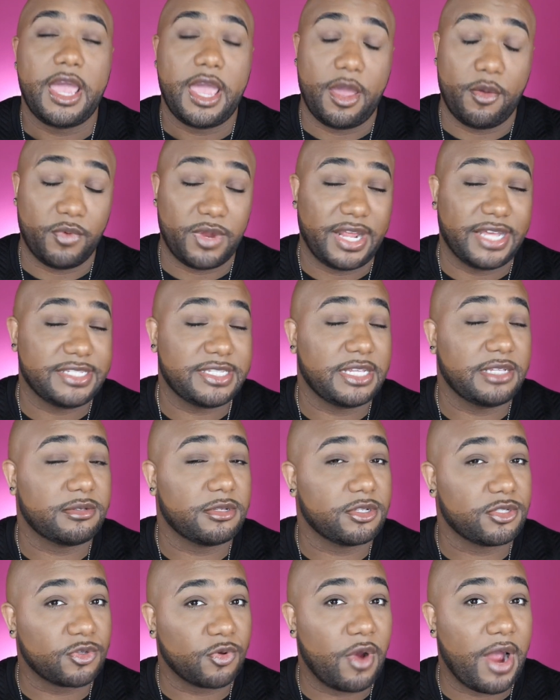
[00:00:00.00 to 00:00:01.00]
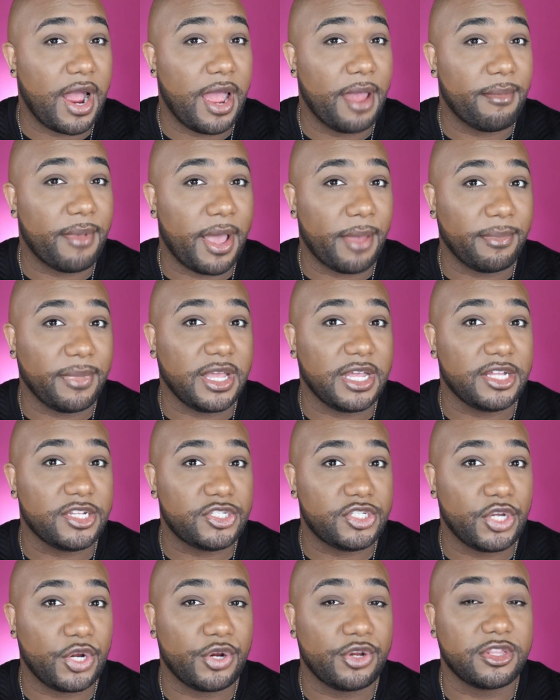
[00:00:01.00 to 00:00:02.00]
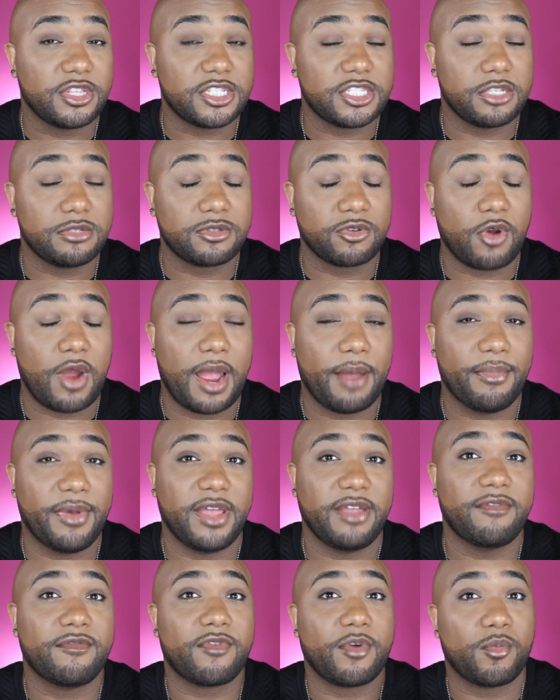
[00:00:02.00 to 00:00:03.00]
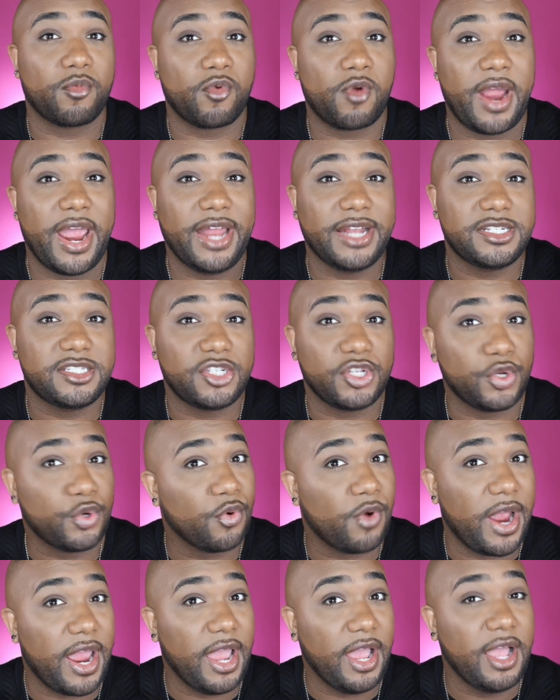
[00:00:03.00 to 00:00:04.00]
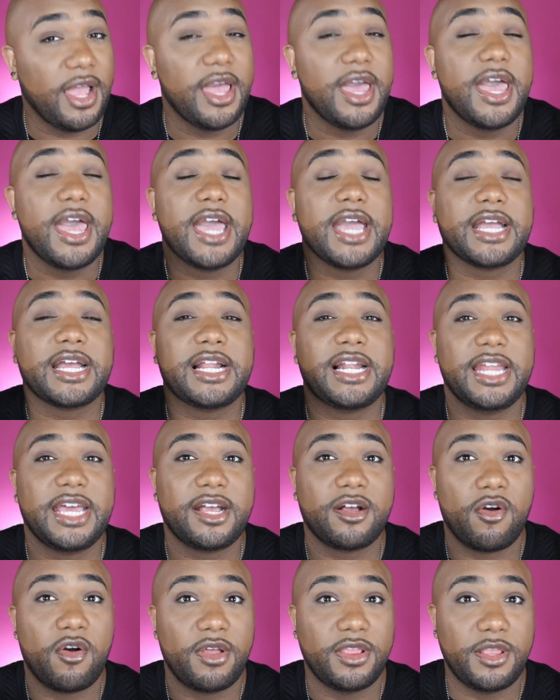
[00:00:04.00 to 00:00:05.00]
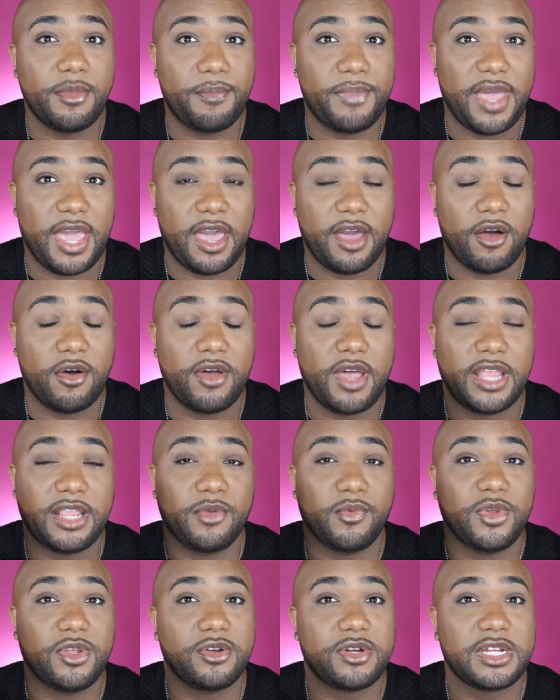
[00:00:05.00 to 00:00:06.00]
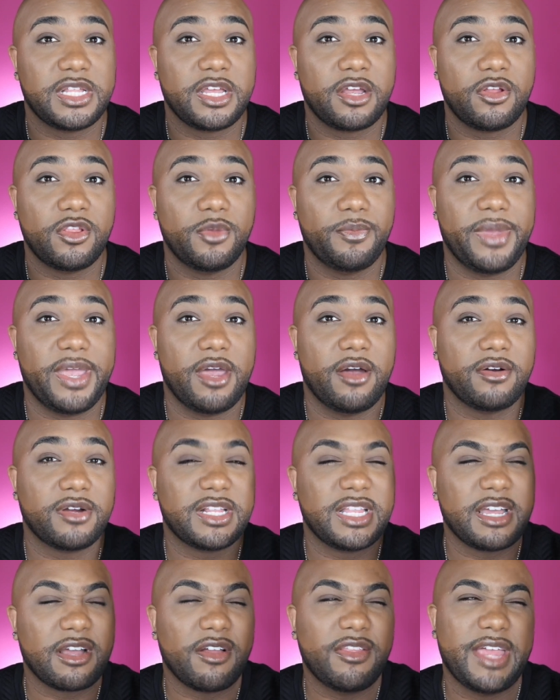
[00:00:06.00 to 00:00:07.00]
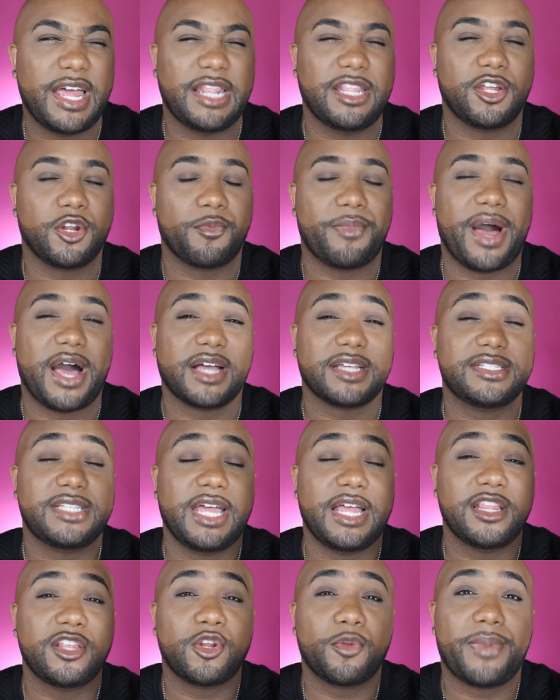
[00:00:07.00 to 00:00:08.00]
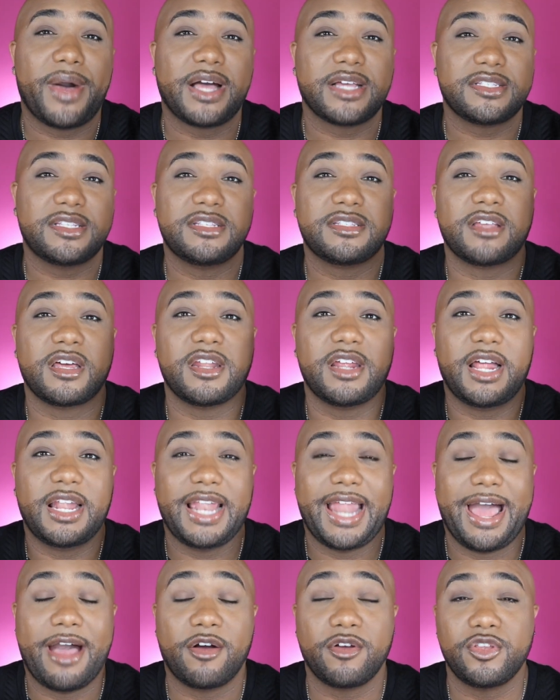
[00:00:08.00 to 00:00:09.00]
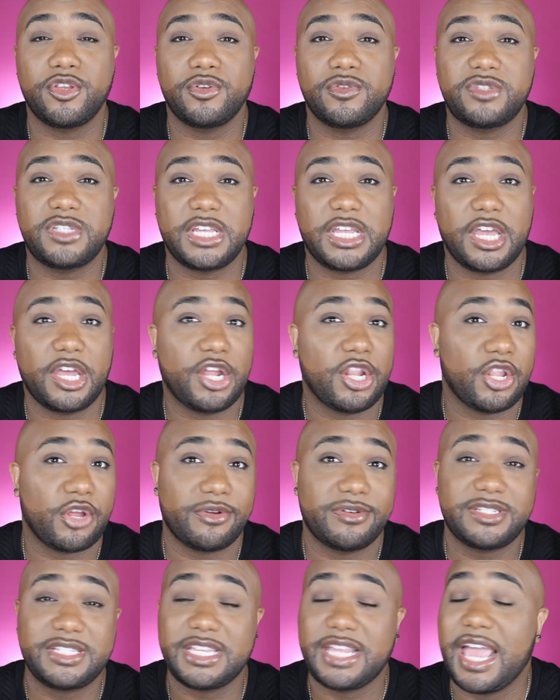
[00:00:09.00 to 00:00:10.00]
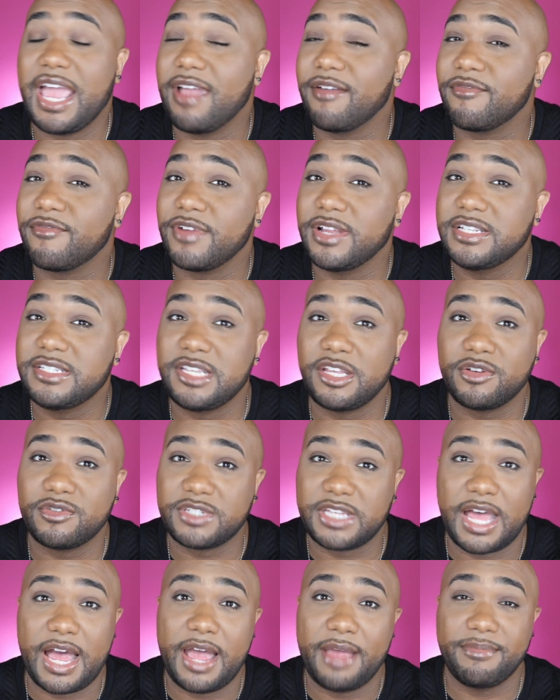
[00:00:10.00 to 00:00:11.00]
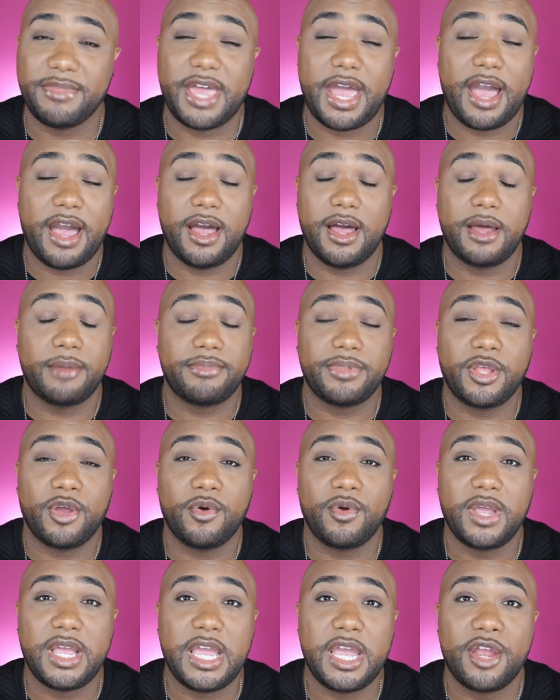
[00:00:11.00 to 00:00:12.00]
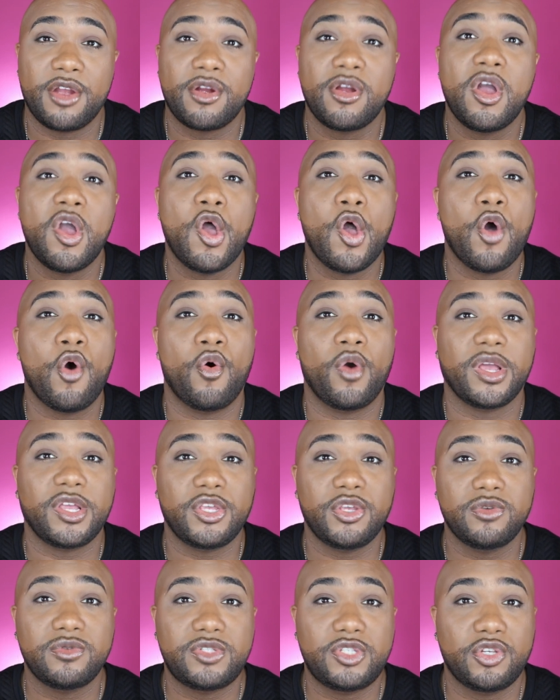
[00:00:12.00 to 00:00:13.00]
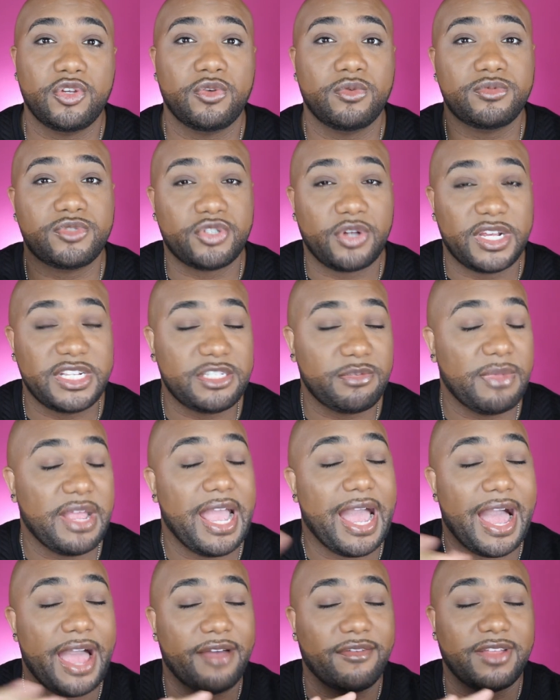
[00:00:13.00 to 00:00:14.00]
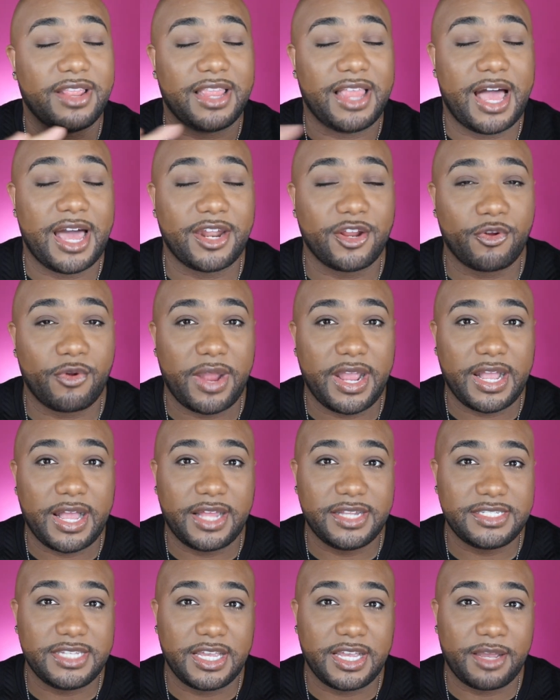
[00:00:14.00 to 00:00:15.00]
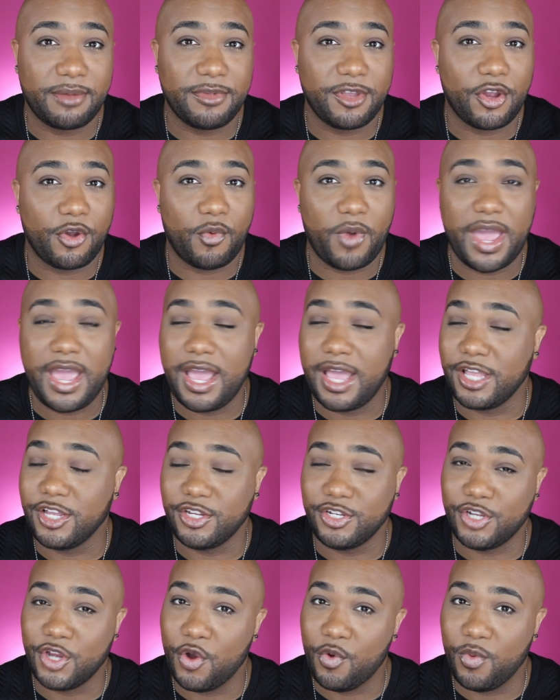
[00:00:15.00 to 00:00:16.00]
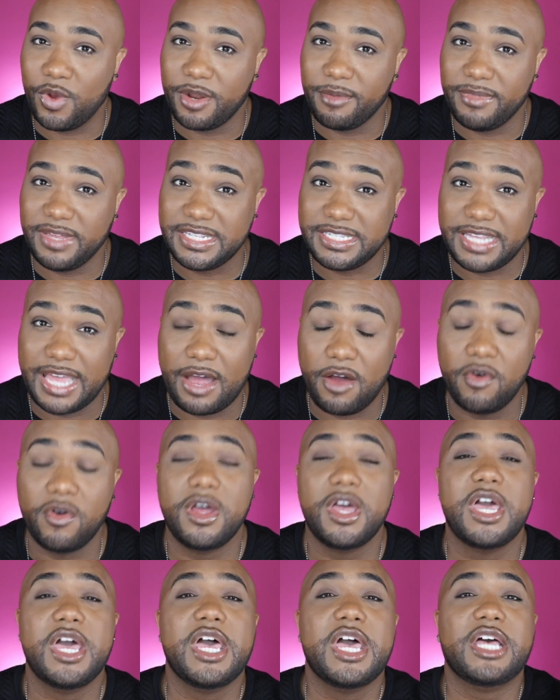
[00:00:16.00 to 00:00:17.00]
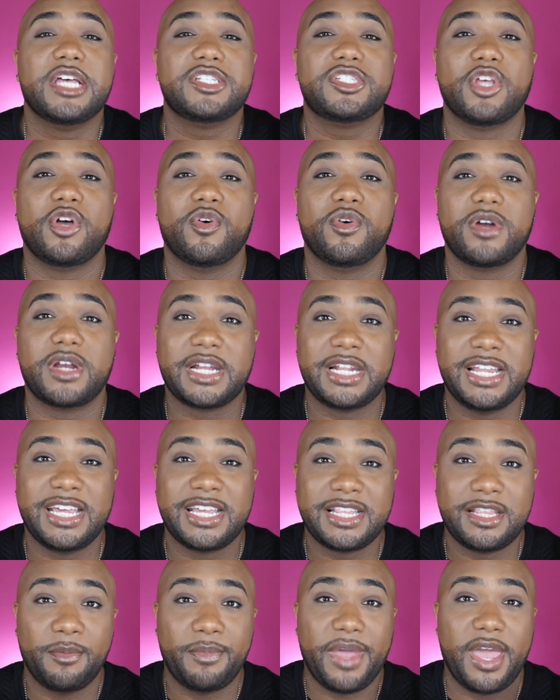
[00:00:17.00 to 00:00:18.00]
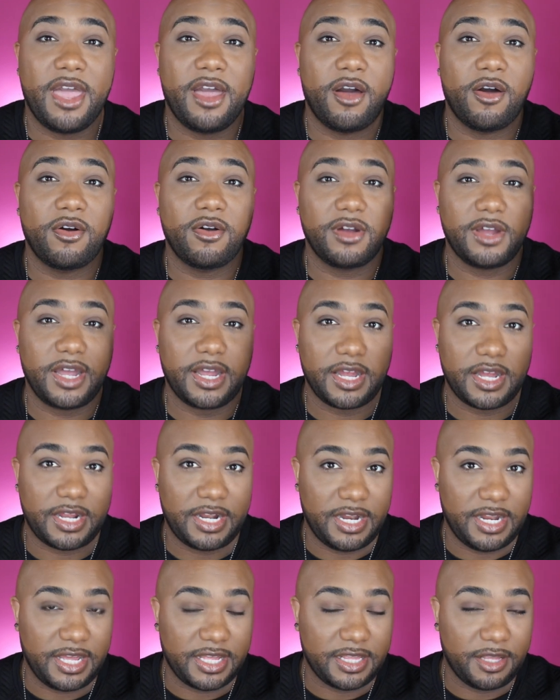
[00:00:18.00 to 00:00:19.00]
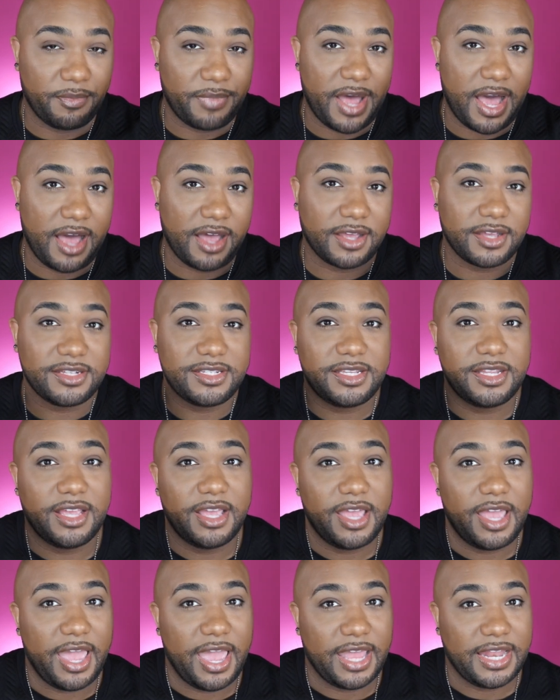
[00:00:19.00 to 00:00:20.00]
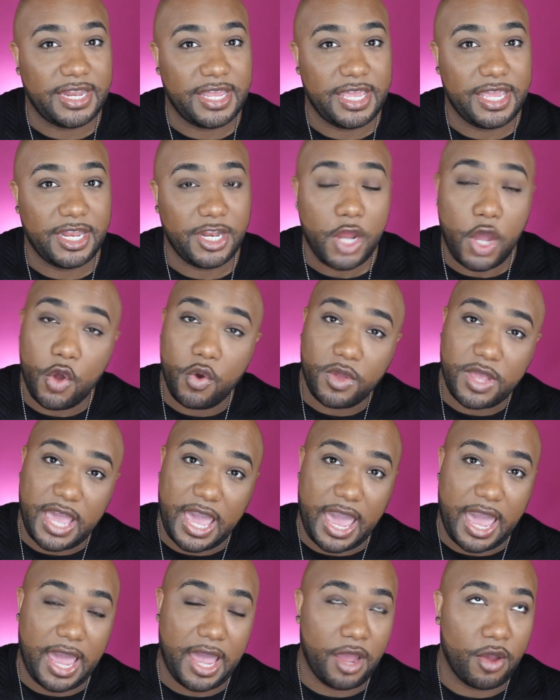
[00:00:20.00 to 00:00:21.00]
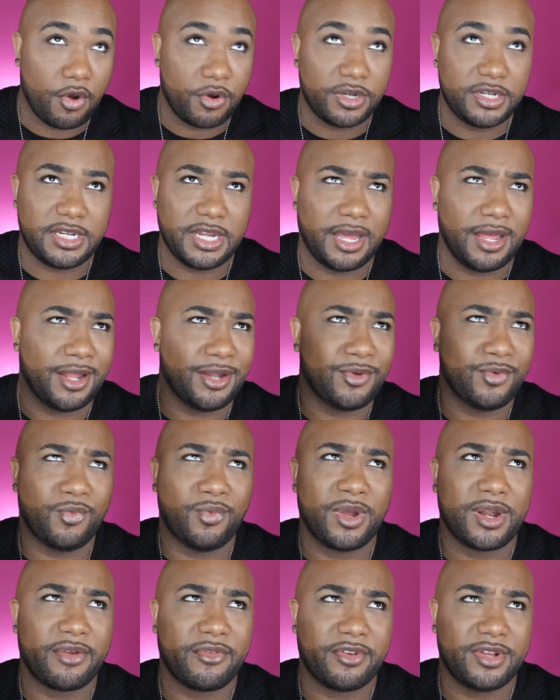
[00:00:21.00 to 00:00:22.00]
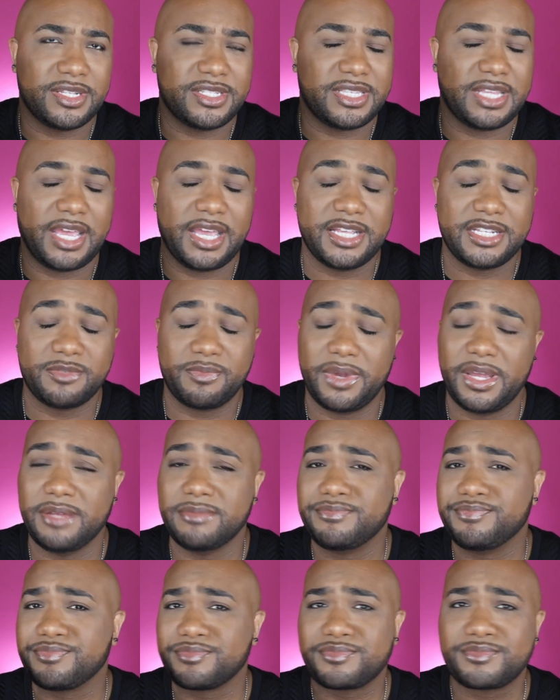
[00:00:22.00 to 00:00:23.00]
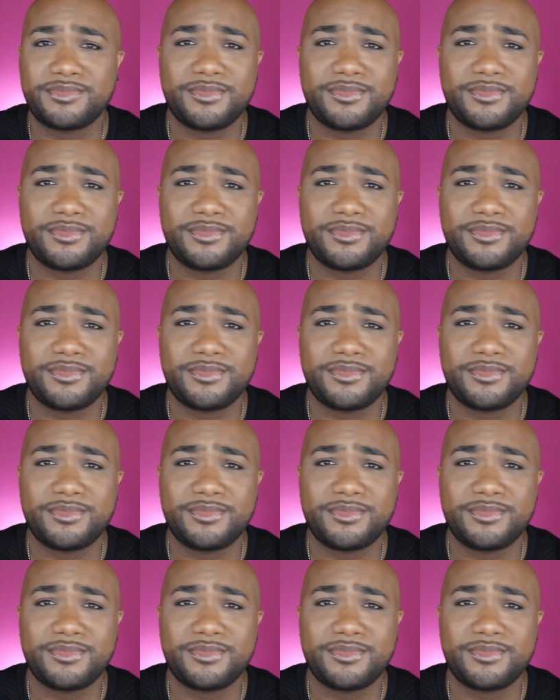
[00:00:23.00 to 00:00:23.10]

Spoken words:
and when I say subscribe, I mean turn the subscribe button from red to gray. Click on the bell, and then when you click on the bell, click on that little box. That little box is gonna allow you to get alerts every single time that I upload here on YouTube. Trust me, I have a lot of great content coming your way, and you don't wanna miss out. So click the bell, click the box, and hit okay or done, whatever it says, but